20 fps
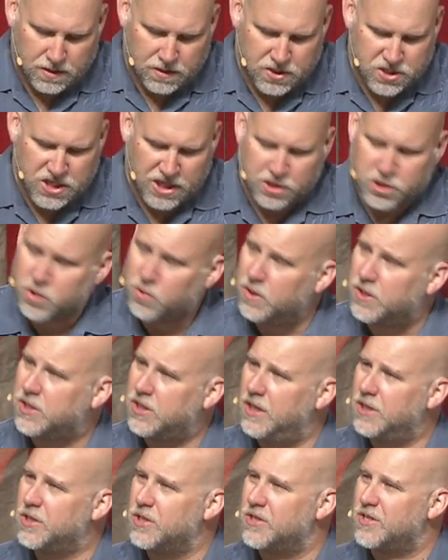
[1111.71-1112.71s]
The century
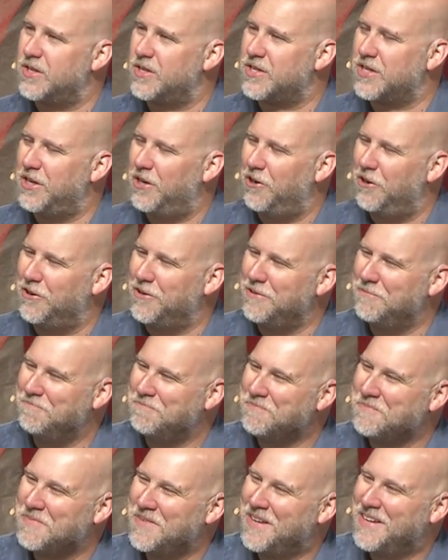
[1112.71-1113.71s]
teaches us
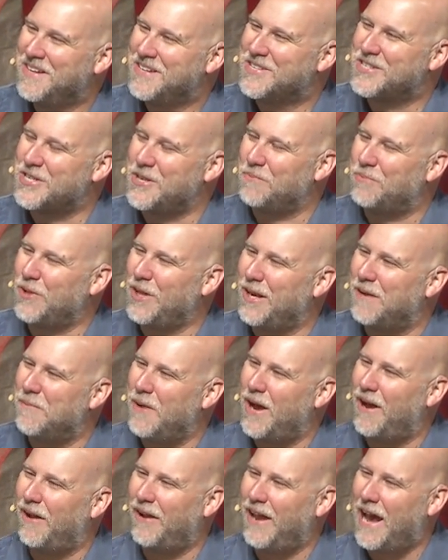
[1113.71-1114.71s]
here something
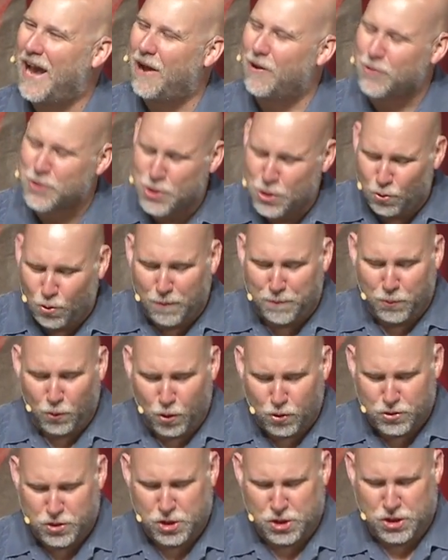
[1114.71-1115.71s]
about how to
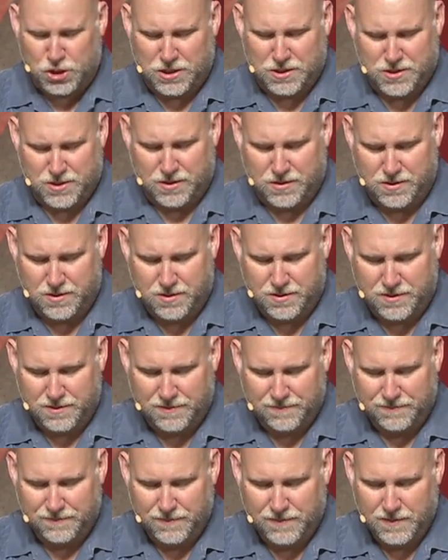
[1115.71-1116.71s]
approach Jesus.
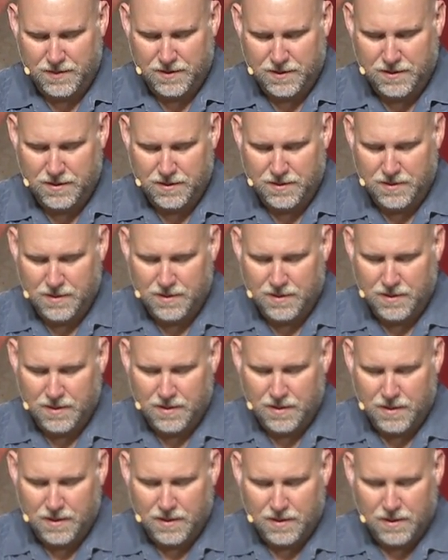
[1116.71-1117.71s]

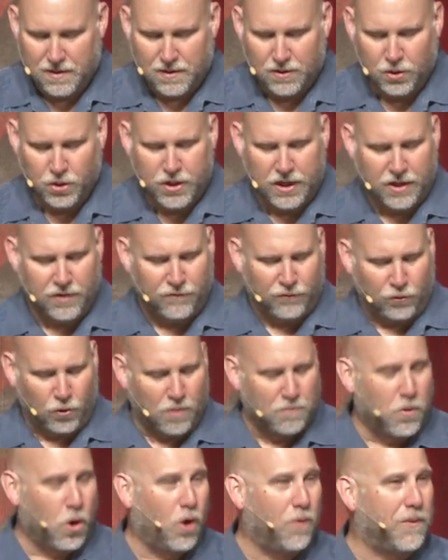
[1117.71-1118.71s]
Look in for
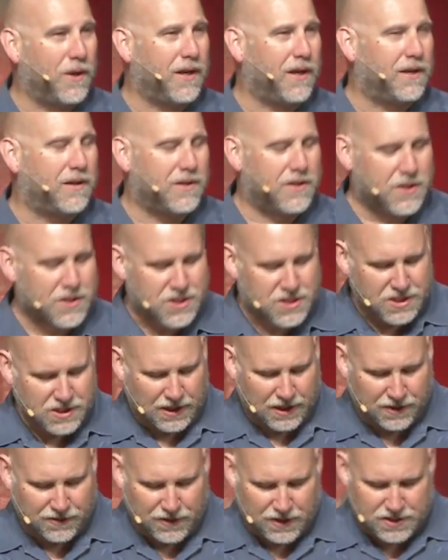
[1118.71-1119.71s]
a moment into this
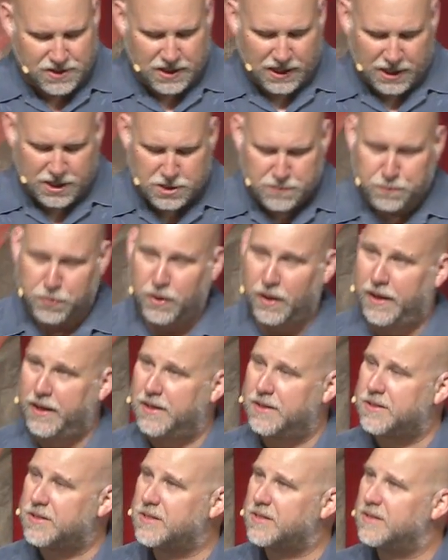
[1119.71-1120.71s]
scene that takes
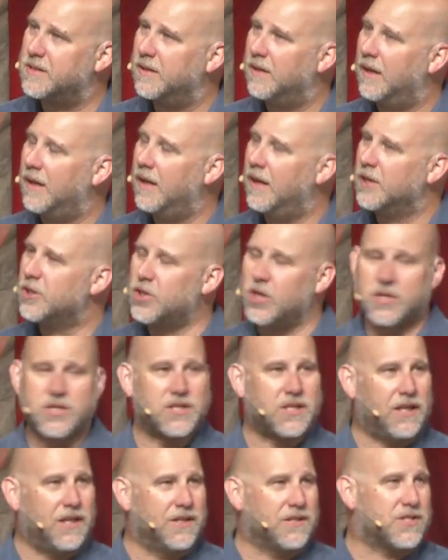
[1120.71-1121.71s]
place
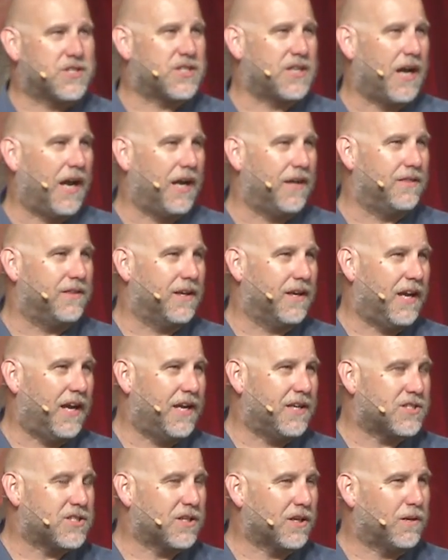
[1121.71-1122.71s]
just inside the
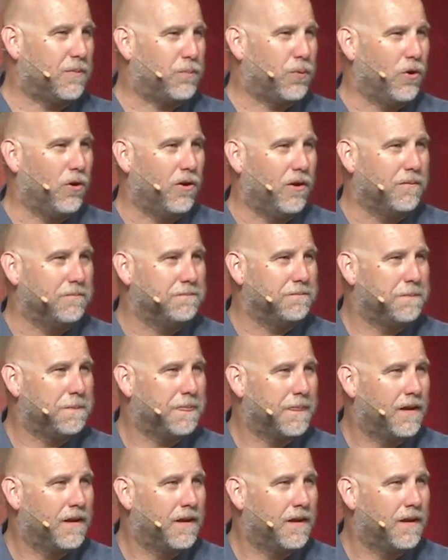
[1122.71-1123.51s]
gates of Capernaum,